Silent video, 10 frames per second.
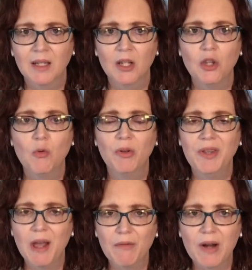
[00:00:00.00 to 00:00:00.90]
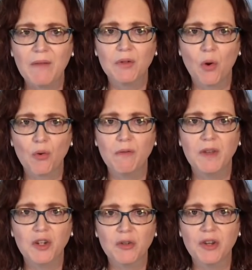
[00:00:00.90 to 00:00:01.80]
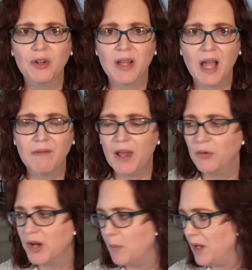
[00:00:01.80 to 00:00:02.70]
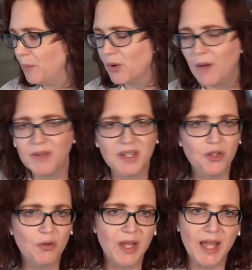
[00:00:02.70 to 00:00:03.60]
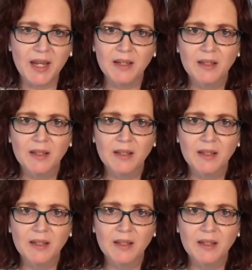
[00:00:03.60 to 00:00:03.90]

you will never have total victory in your life. I don't care how many prophecies you get.